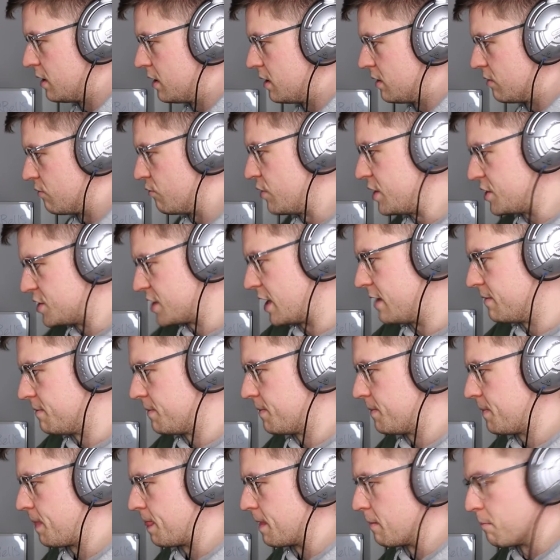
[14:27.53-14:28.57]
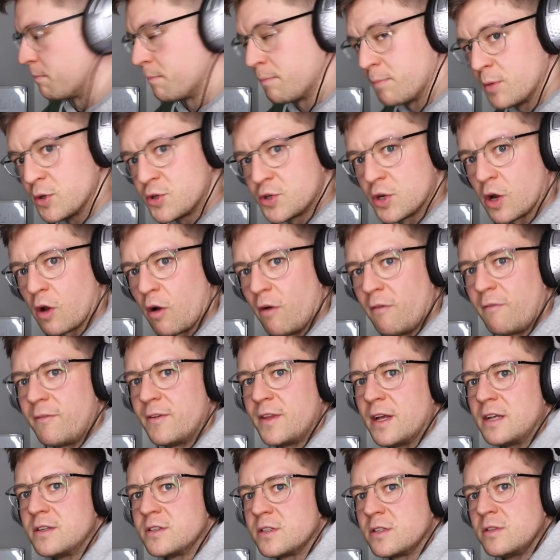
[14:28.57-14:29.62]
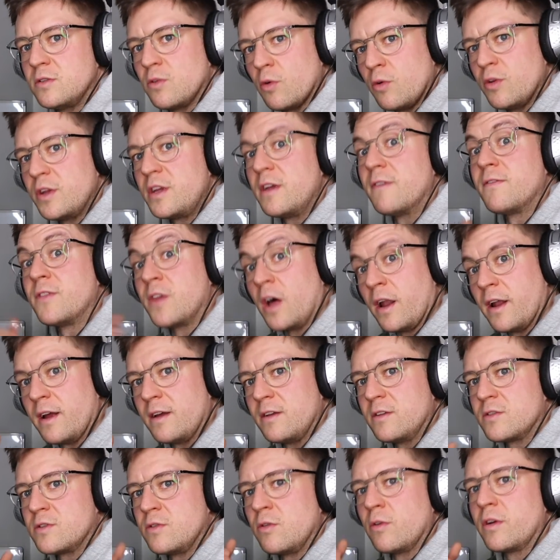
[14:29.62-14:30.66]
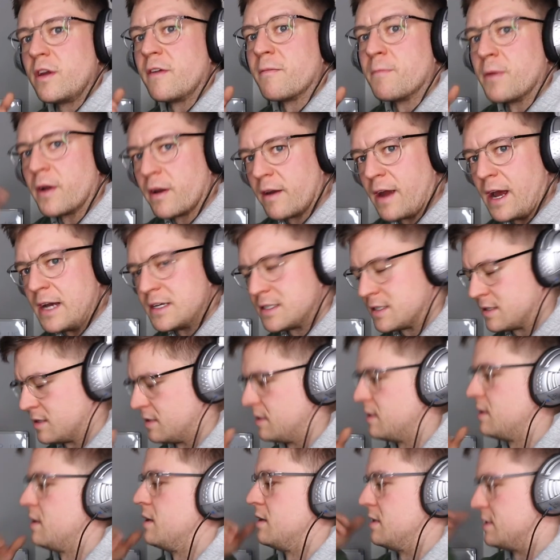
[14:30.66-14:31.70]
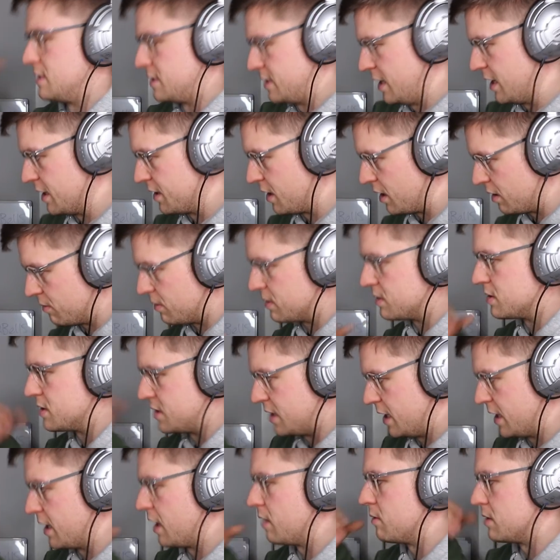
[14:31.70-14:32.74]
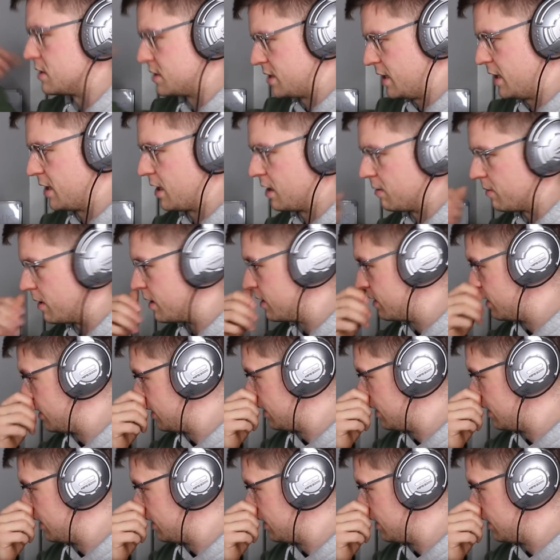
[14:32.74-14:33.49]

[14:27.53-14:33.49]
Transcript: reach it, boost your confidence, know that you've done it, know that you've progressed, set another one, set another one, set another one.